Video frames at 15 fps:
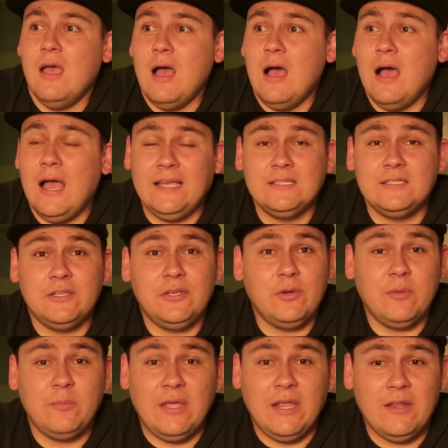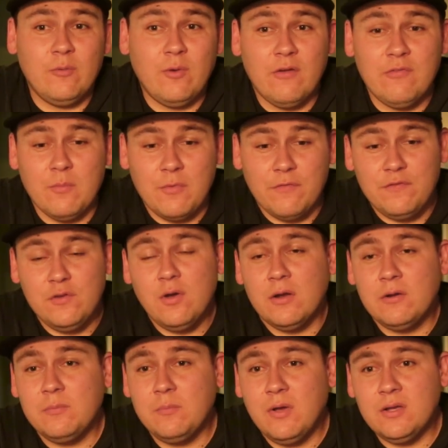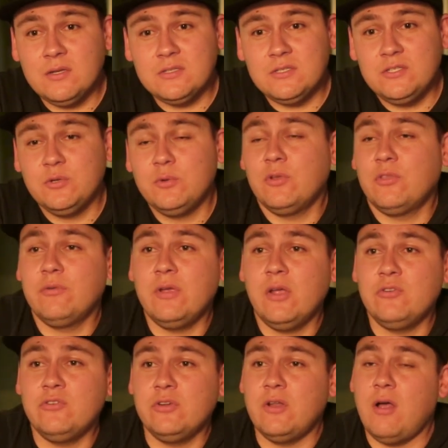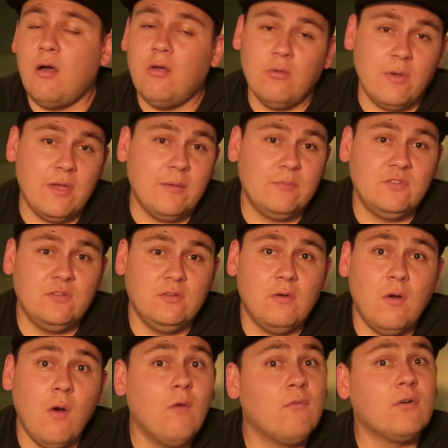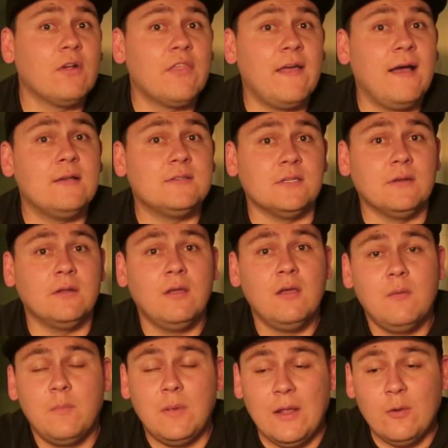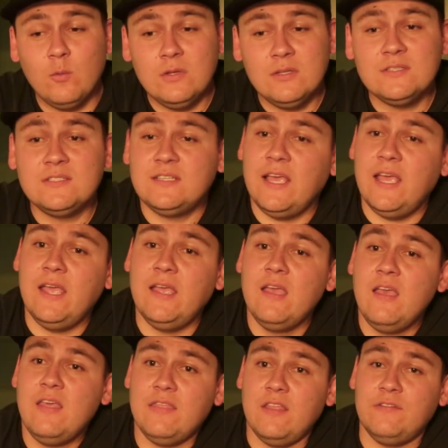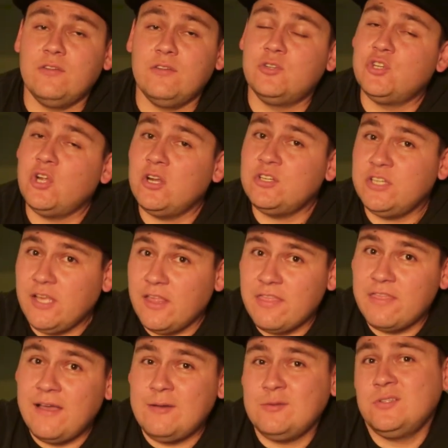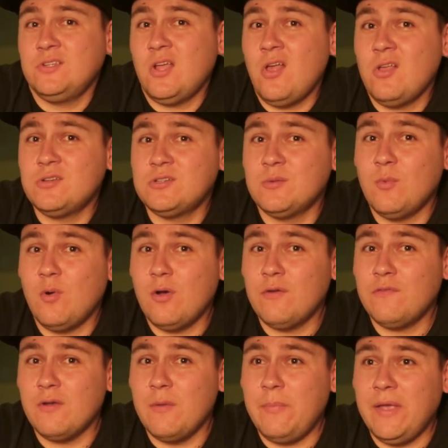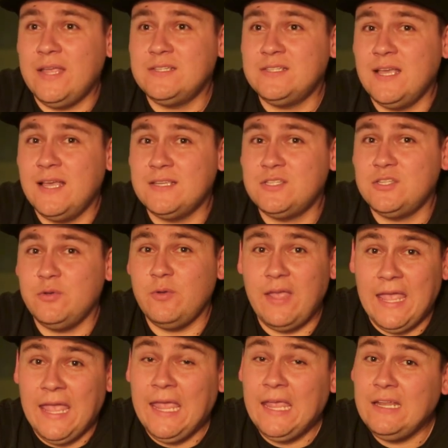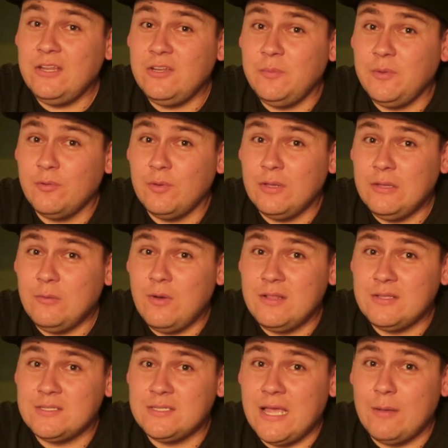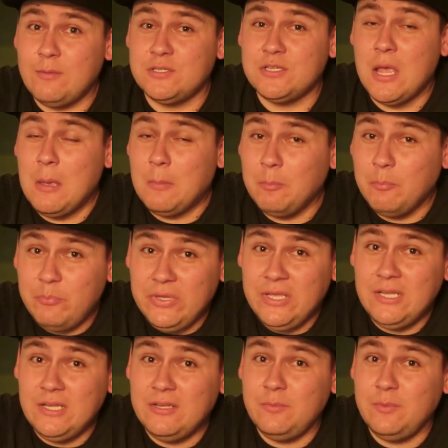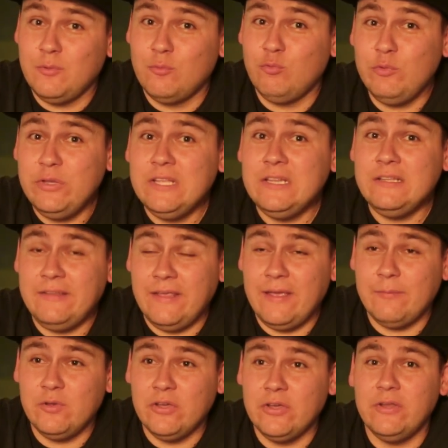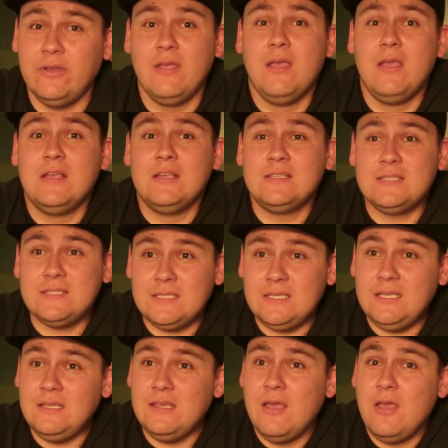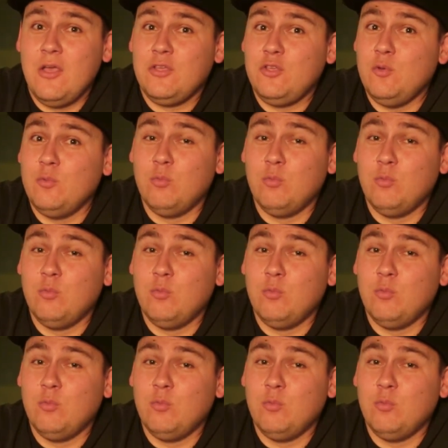I can tell you it could be anywhere from a few $100, $200 or $300, all the way up to over $1,000. But I will say that if you're charging $1,000 or more for a paid test, you A, need to be really well established, B, need to be really damn good, C, you